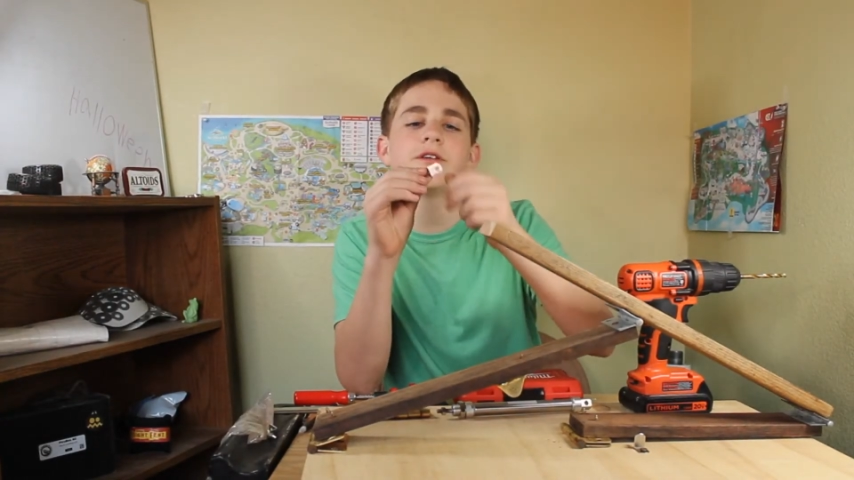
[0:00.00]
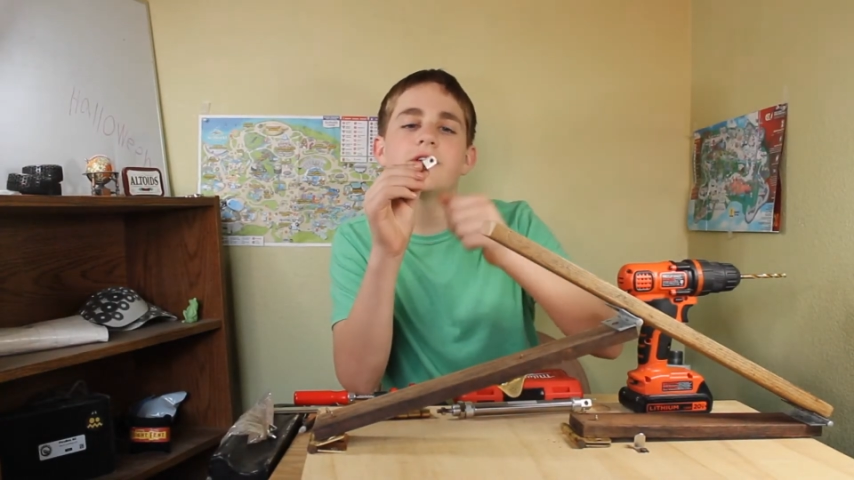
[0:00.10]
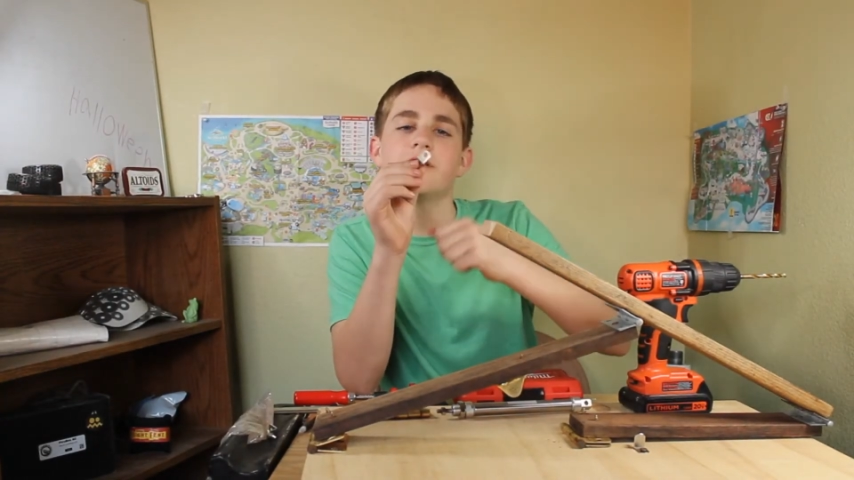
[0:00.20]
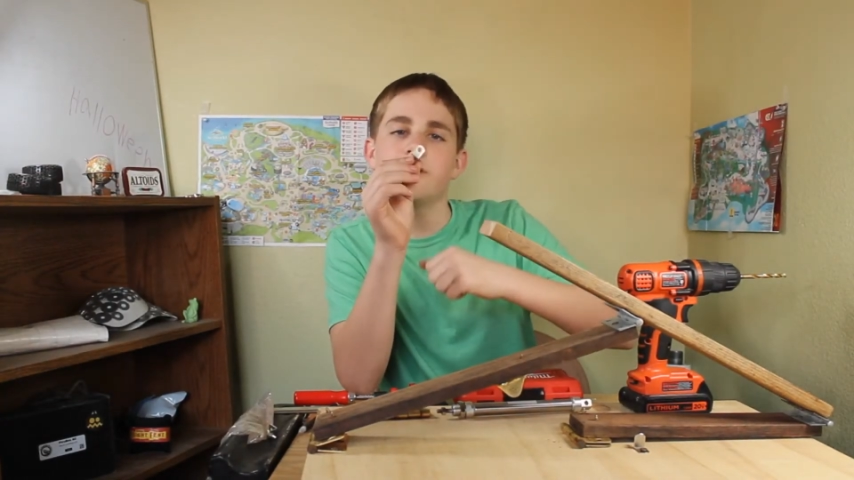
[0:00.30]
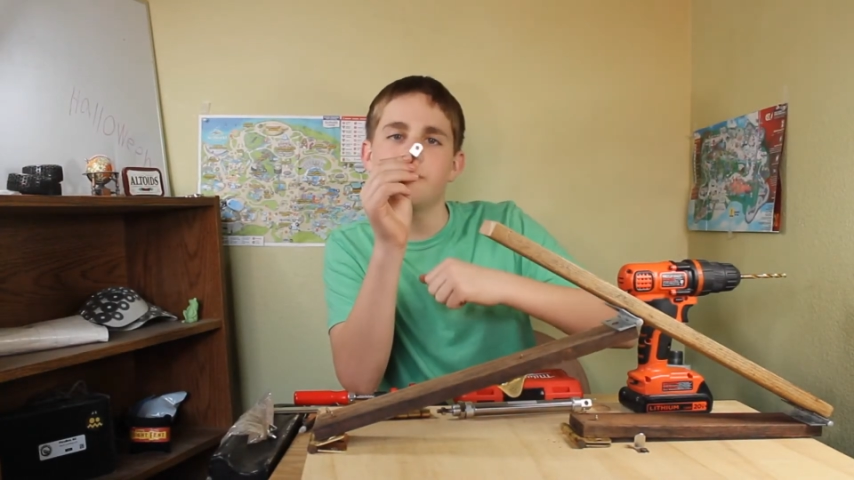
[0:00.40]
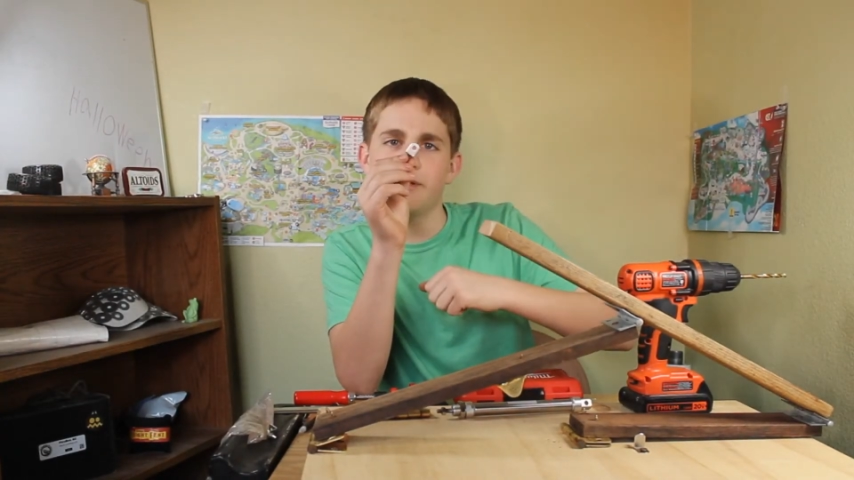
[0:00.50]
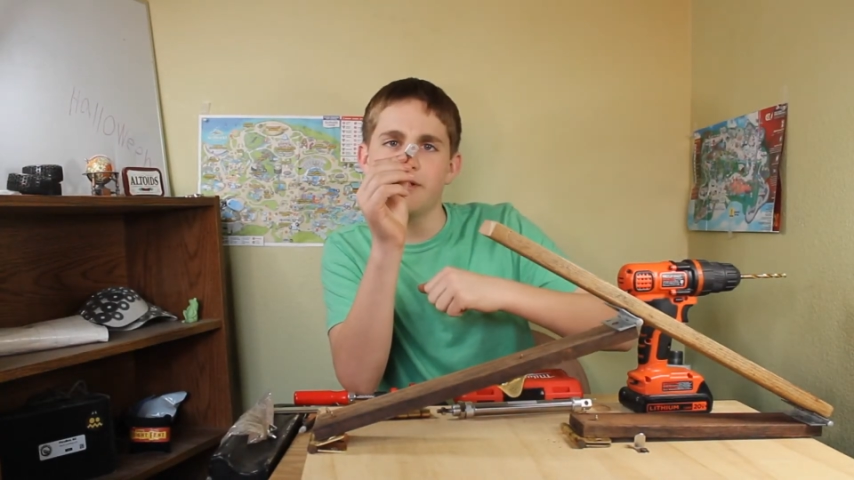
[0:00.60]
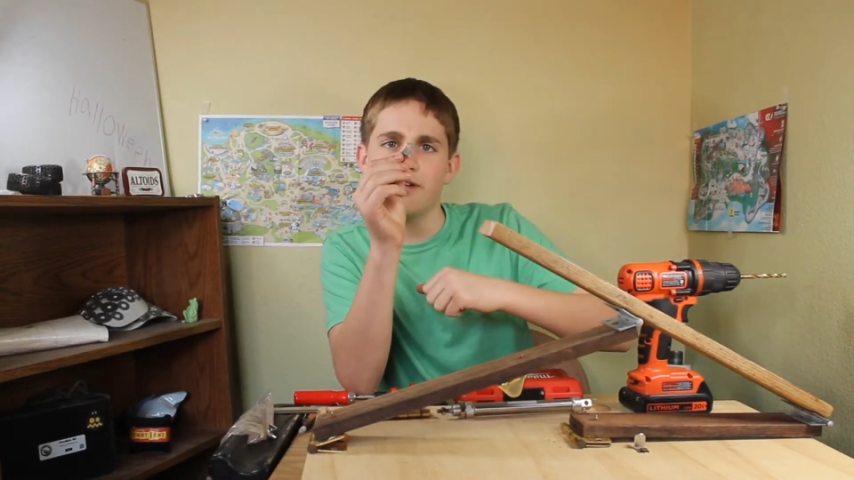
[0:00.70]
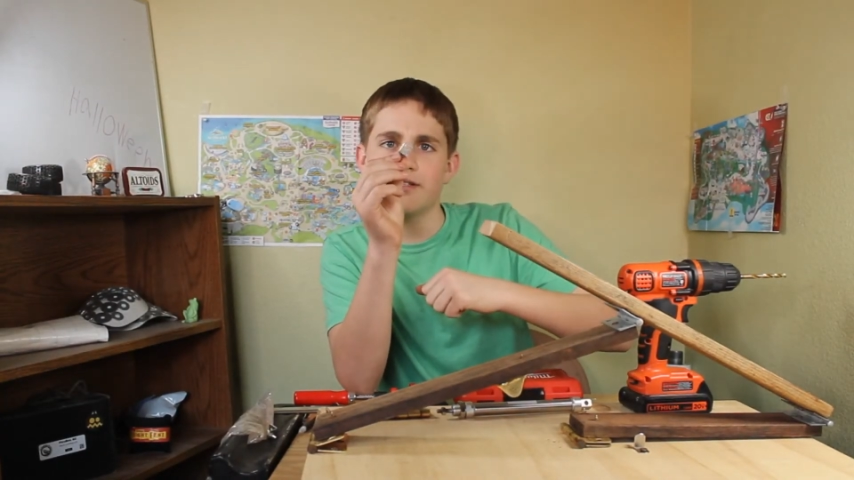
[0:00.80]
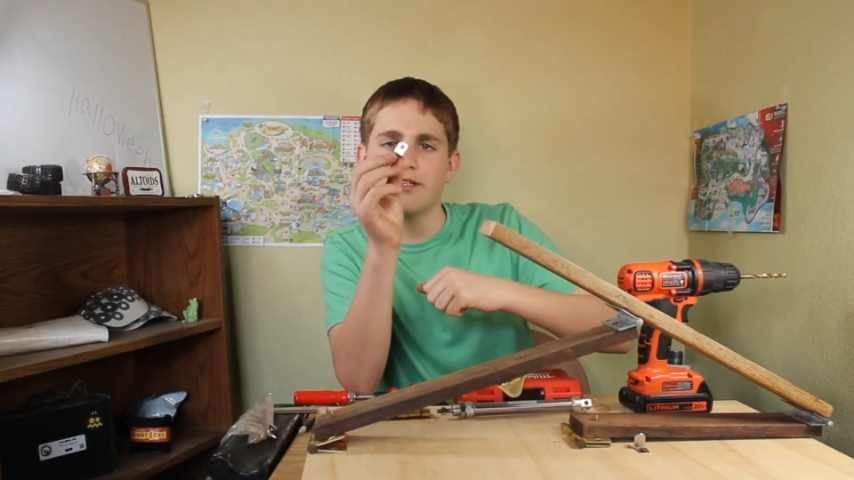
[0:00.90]
a little bit
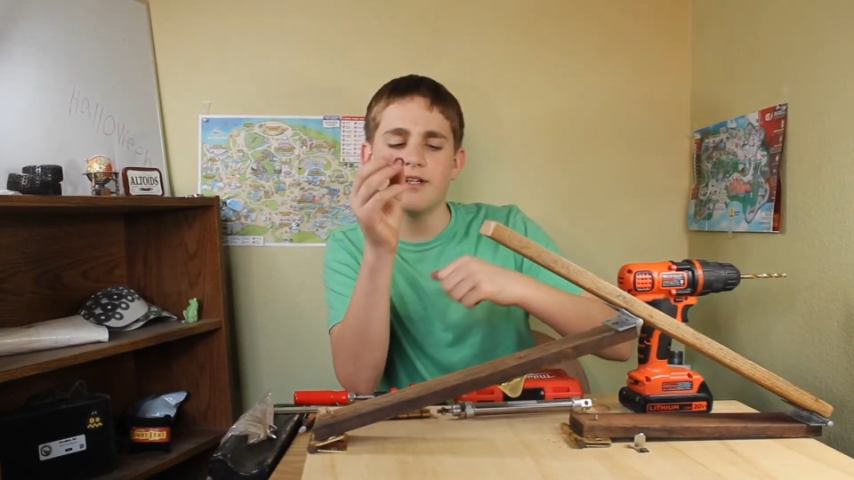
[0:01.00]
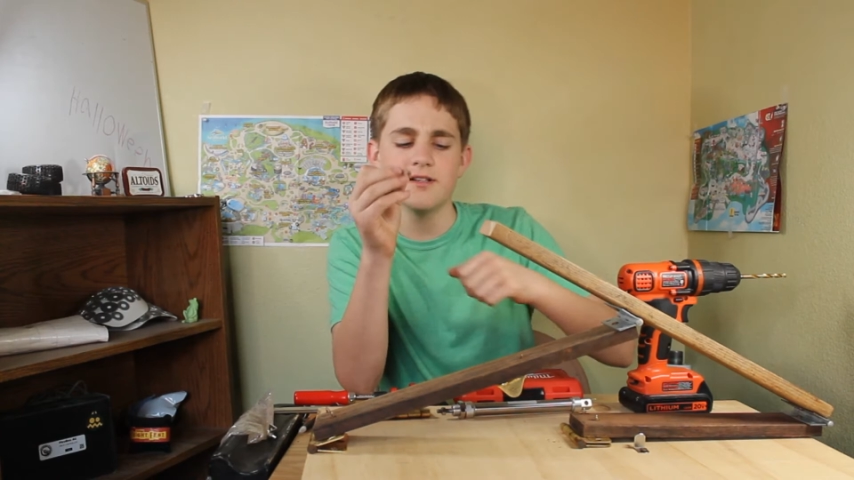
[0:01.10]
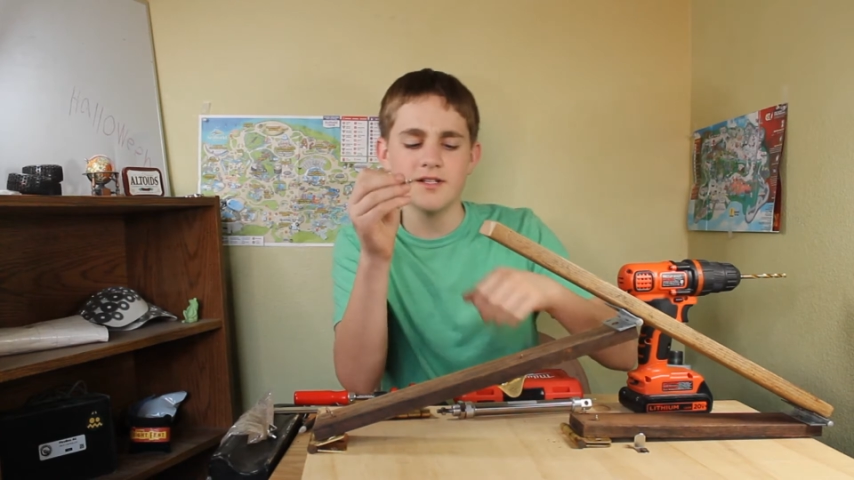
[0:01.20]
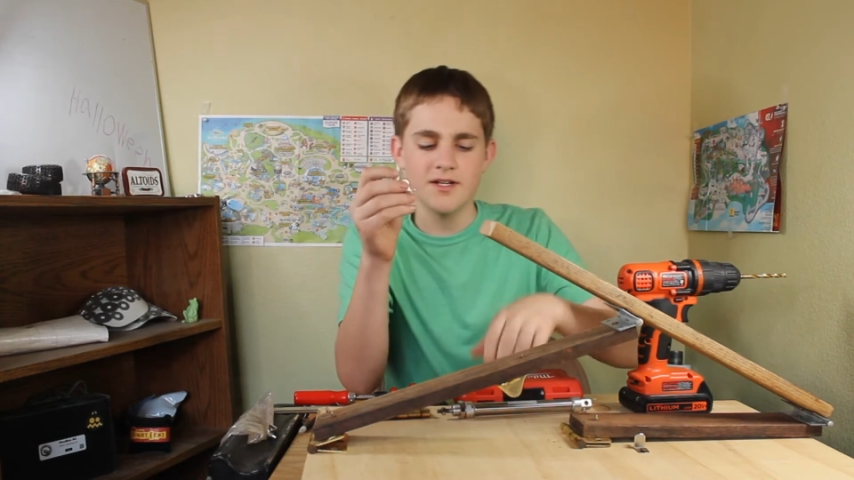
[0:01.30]
right there